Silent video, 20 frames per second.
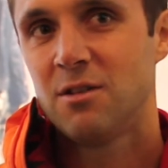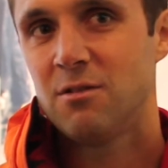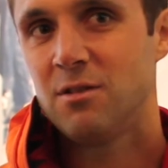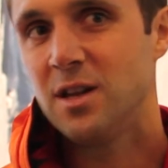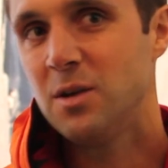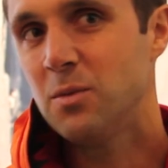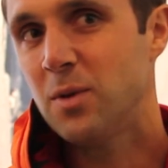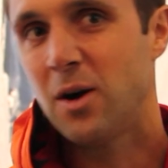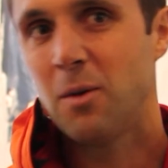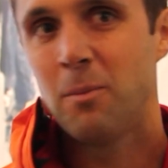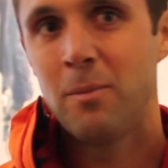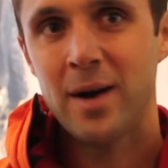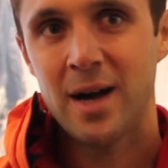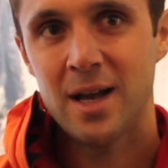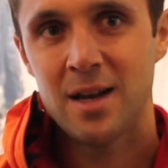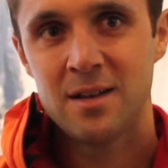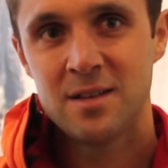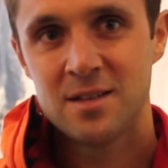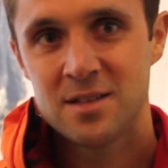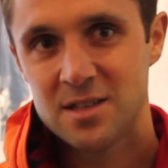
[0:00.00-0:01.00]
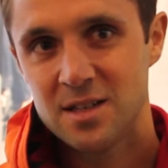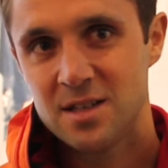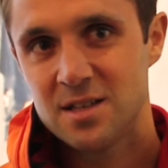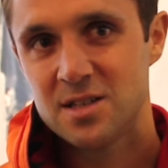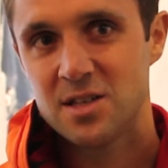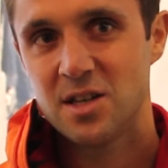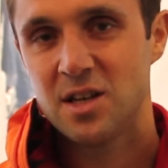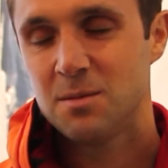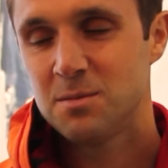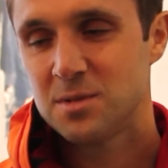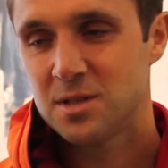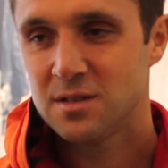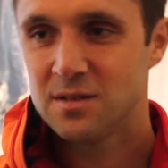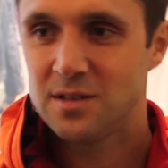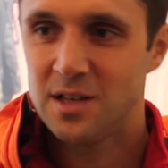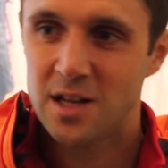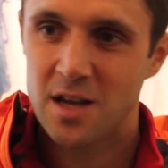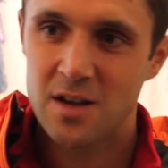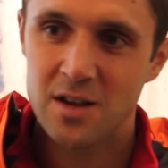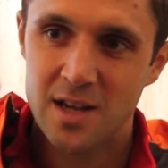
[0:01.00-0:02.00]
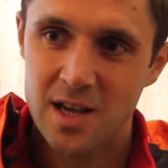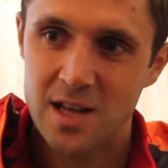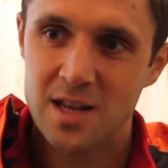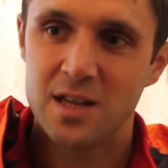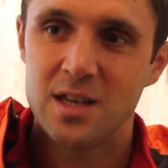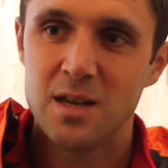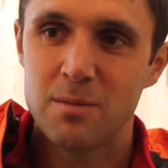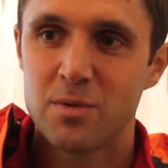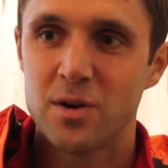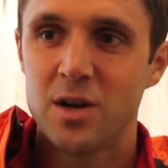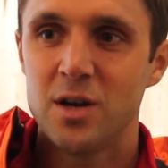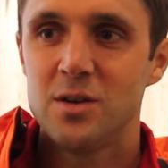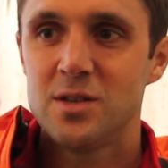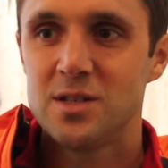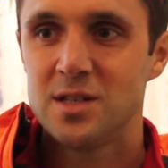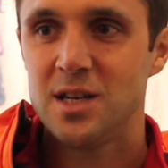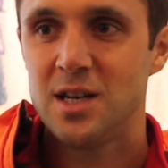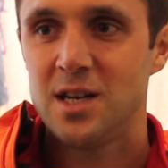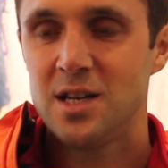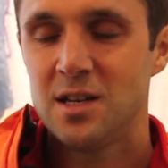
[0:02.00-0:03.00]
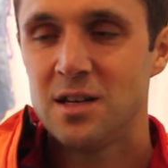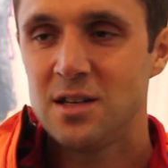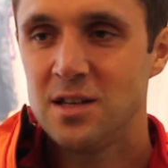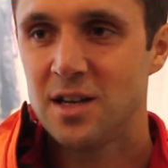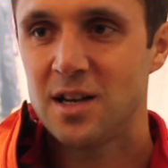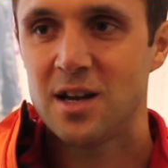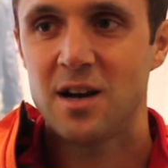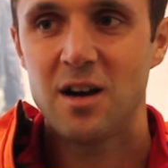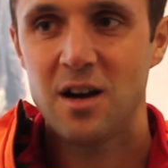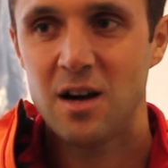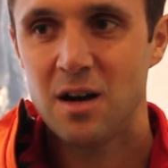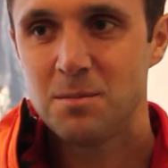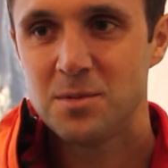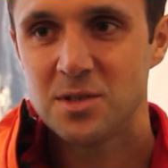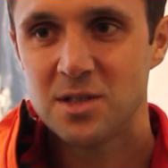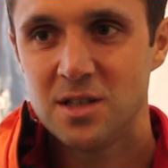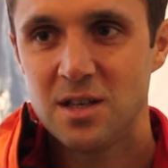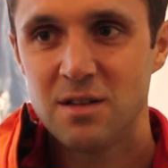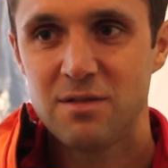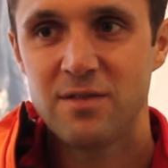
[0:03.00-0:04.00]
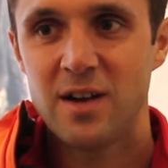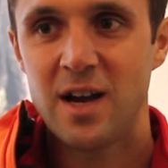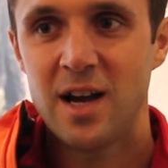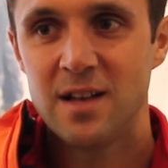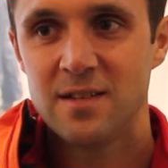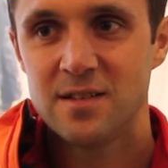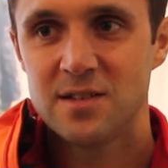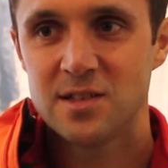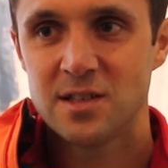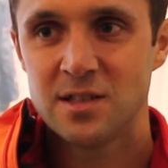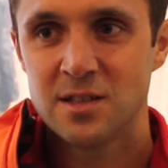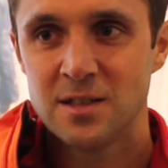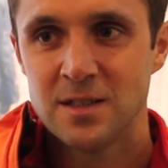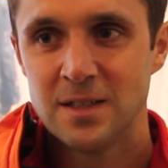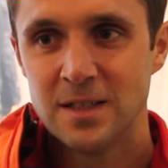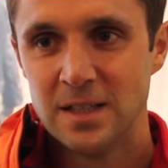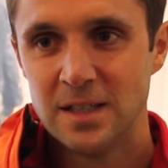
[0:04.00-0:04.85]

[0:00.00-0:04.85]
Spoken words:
really well balanced in terms of, you know, getting your protein and your carbs and your fats. And